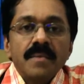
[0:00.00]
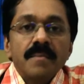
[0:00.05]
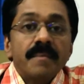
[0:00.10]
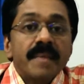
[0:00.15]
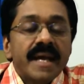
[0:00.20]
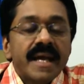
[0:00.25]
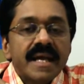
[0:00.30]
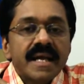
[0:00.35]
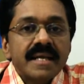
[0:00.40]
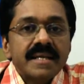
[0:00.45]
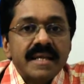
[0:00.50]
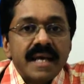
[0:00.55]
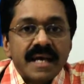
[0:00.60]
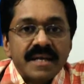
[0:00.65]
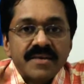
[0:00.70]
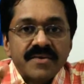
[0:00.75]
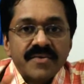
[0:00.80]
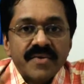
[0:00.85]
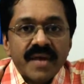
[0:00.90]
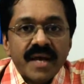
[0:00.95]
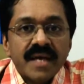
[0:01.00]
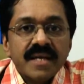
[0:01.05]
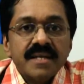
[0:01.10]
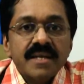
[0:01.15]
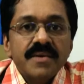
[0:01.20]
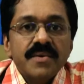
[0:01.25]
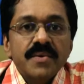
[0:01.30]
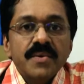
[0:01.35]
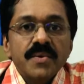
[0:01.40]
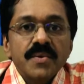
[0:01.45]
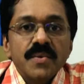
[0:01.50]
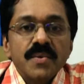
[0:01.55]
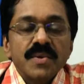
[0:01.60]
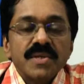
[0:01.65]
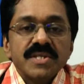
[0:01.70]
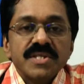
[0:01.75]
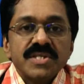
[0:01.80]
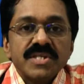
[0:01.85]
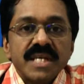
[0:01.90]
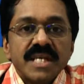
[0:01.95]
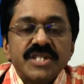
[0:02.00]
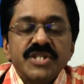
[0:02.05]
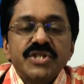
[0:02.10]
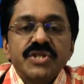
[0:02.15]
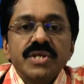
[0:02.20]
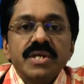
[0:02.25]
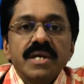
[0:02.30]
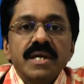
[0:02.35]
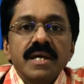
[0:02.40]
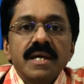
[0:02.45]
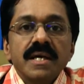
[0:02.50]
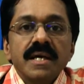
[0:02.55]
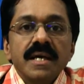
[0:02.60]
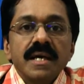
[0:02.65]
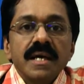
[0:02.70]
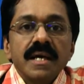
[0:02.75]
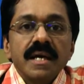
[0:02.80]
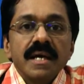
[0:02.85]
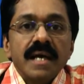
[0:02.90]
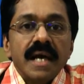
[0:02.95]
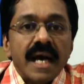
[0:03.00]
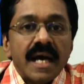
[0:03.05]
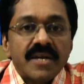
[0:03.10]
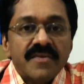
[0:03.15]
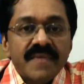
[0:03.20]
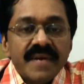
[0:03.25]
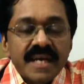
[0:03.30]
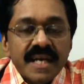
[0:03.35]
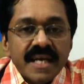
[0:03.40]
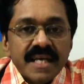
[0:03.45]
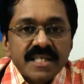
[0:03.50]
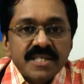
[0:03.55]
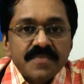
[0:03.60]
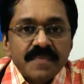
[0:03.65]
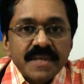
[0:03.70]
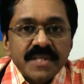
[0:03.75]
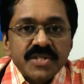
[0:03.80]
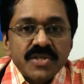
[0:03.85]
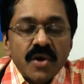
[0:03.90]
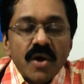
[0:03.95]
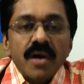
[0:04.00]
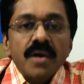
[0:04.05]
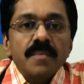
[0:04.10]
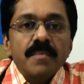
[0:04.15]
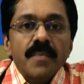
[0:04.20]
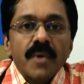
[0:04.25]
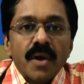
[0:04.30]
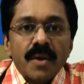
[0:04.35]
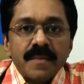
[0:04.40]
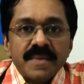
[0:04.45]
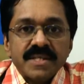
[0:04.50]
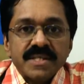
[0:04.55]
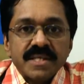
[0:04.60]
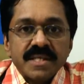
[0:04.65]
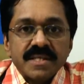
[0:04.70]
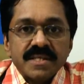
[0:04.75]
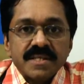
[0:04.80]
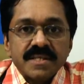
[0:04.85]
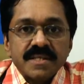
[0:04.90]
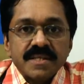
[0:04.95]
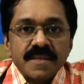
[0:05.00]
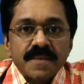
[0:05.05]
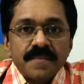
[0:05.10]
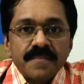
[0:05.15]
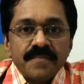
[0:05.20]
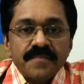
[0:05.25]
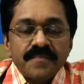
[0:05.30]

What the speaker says: may get attracted to such advertisements or promises,